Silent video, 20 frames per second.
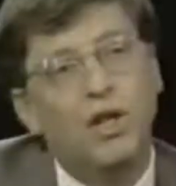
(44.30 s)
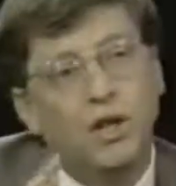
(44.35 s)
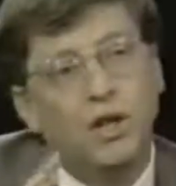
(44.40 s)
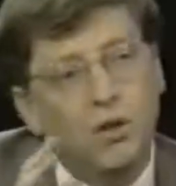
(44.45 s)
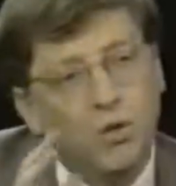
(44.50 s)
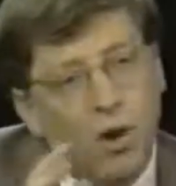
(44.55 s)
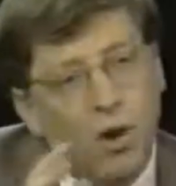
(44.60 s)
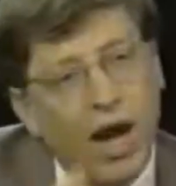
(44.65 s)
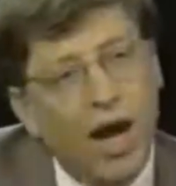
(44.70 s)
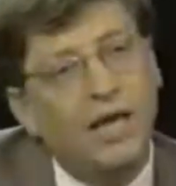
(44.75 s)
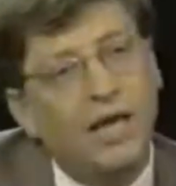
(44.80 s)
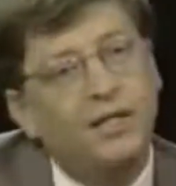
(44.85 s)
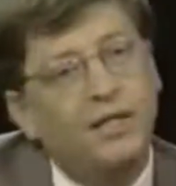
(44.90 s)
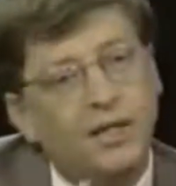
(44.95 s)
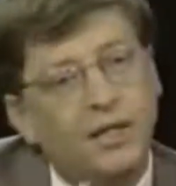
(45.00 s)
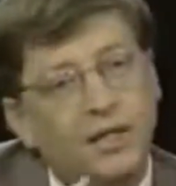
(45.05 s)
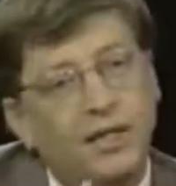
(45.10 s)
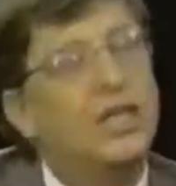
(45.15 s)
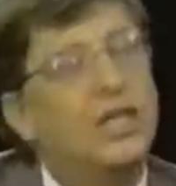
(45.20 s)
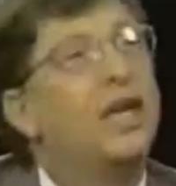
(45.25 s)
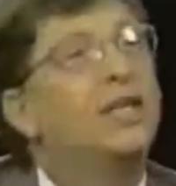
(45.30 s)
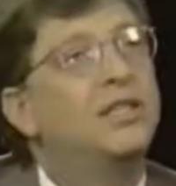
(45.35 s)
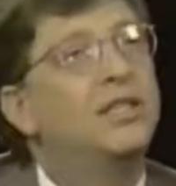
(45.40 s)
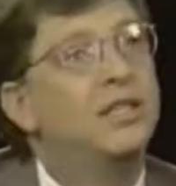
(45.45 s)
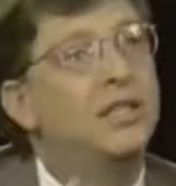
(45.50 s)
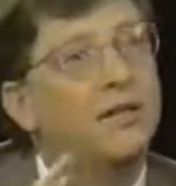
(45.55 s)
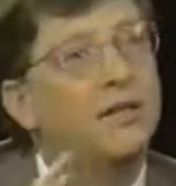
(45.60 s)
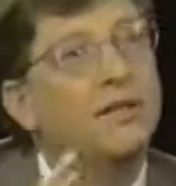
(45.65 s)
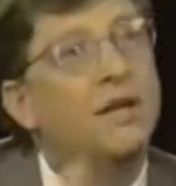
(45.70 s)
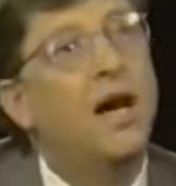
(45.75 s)
one of the grand
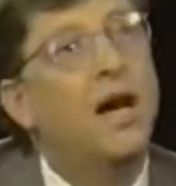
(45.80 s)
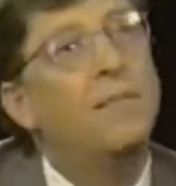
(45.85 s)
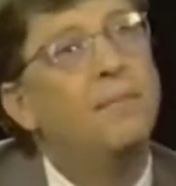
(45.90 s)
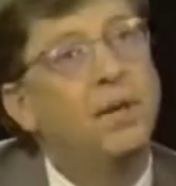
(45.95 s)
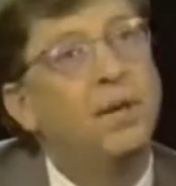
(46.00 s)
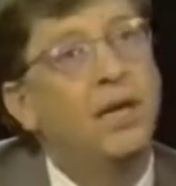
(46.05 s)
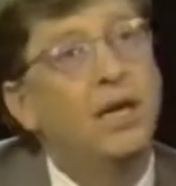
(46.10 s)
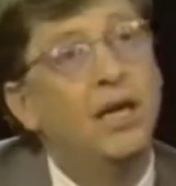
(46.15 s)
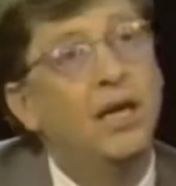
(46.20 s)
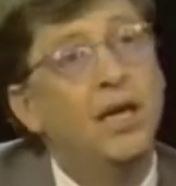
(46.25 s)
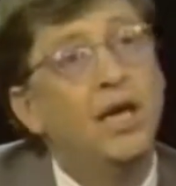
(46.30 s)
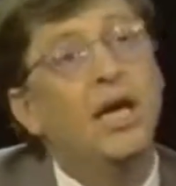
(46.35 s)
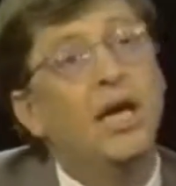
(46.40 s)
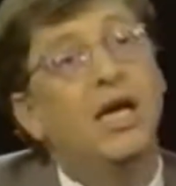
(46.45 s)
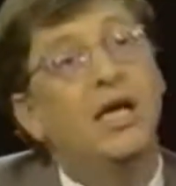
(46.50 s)
successes of the company.